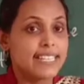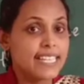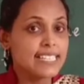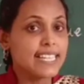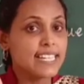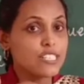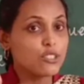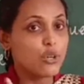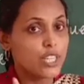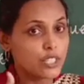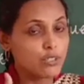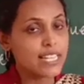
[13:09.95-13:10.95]
things that is
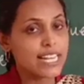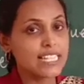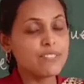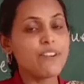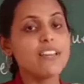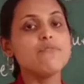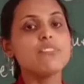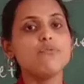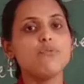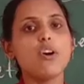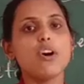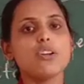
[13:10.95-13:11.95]
going to satisfy
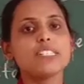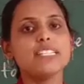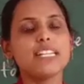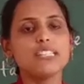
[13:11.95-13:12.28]
your wants,